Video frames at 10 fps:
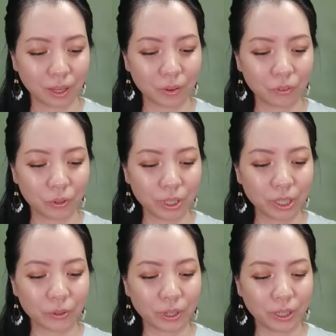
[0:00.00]
I've
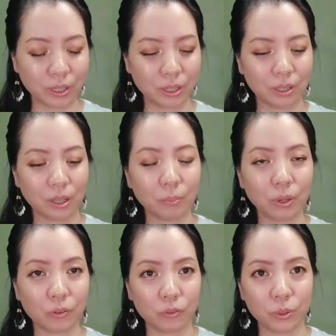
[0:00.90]
already created a number
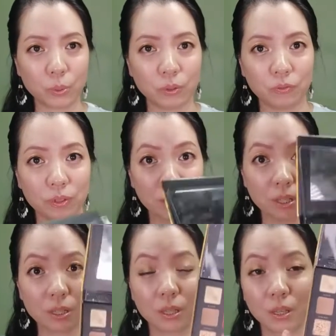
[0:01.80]
of looks with
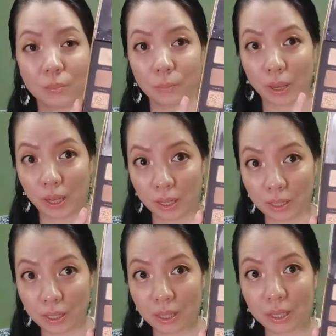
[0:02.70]
this palette.